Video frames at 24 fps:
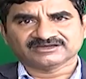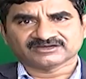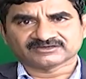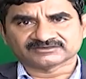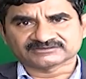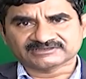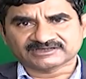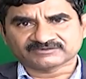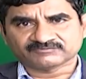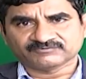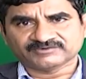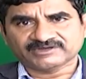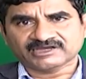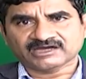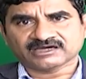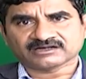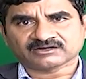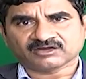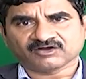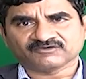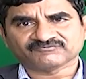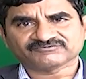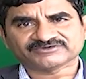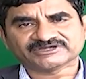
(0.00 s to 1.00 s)
that we
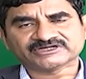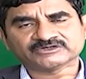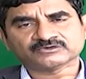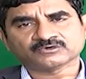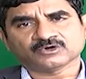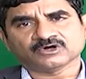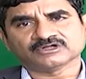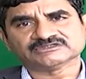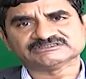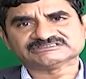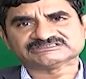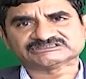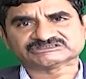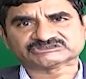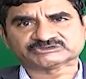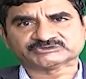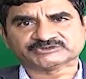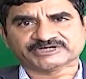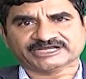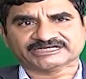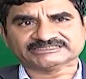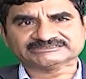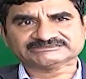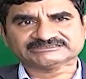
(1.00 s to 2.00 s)
are offering to all these
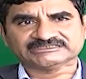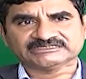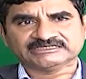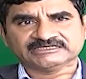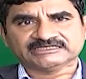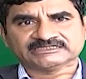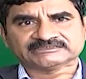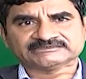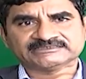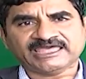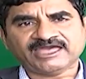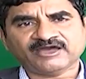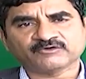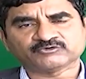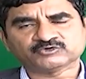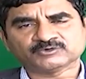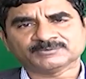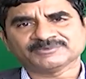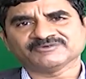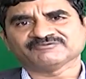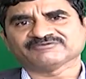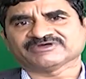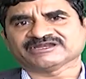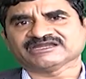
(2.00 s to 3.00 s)
students they have
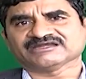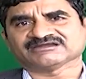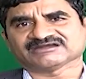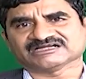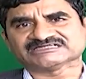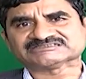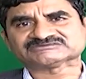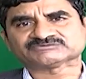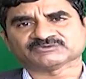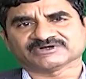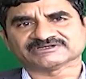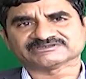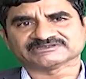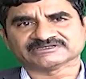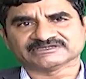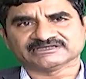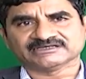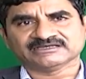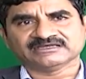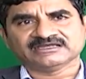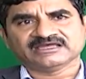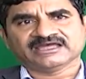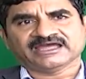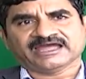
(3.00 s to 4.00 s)
to be very trustworthy
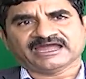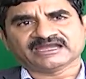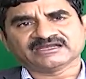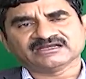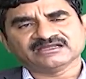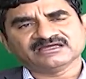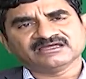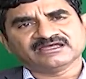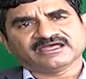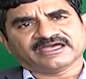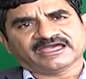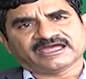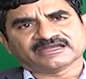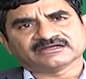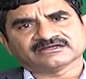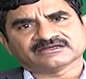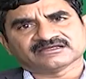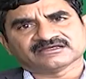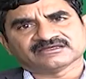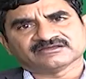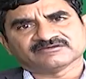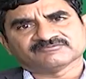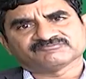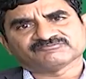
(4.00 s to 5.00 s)
and and
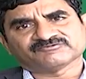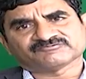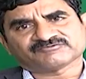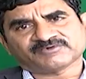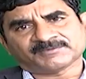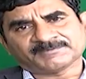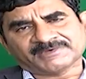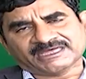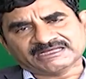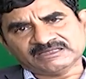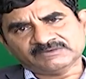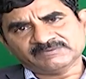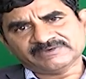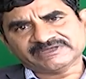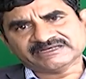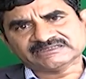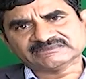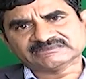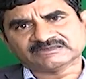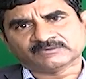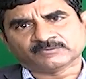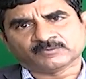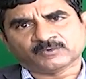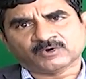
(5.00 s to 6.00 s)
uh, from anywhere
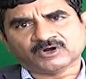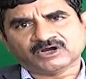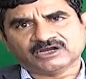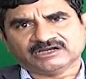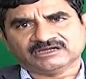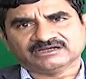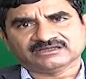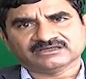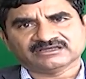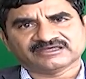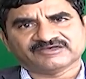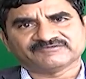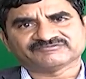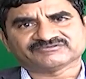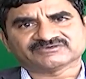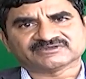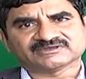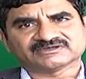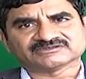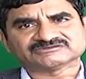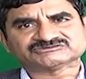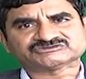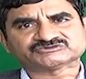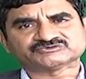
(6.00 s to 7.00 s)
in the world if
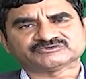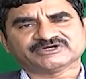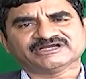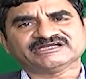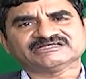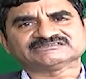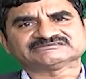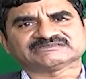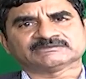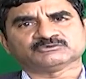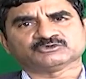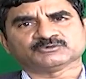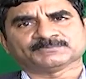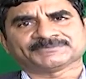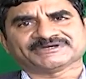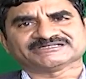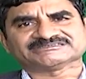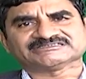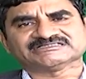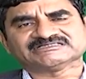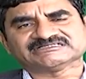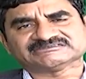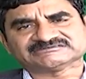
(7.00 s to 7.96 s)
a student is able to present